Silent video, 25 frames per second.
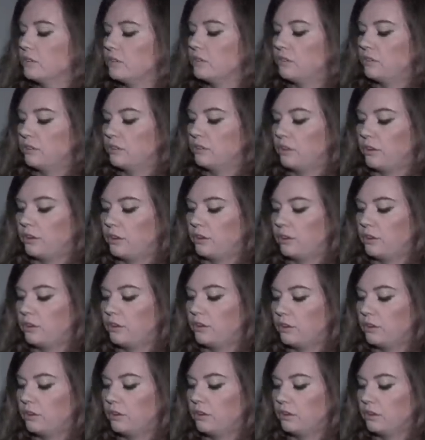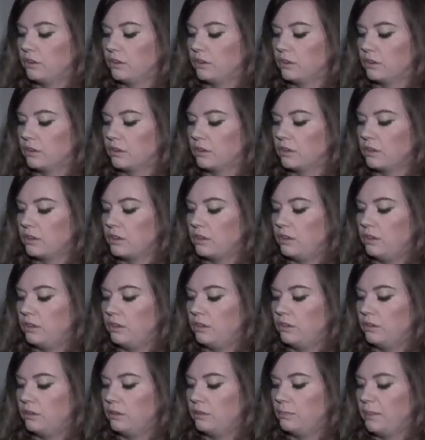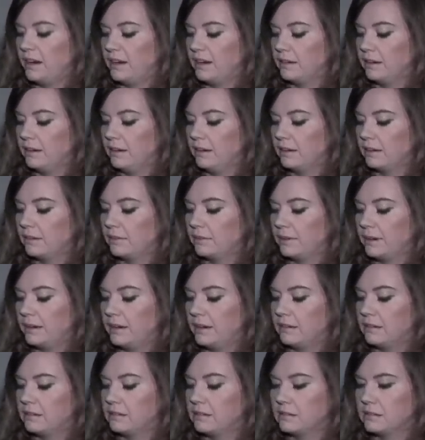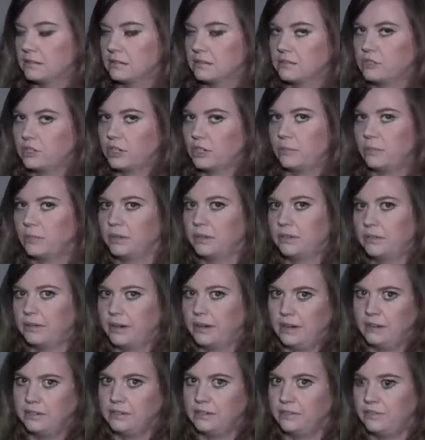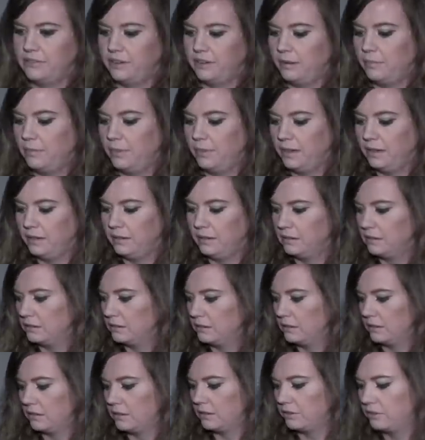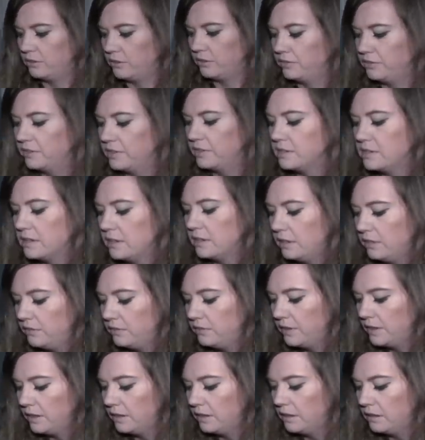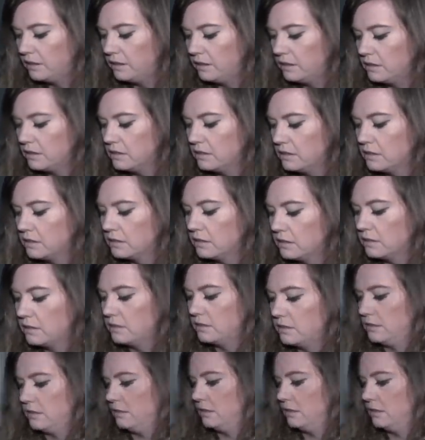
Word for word: So the magnetic reader's jumping around a fair bit. I don't know if there's anything in this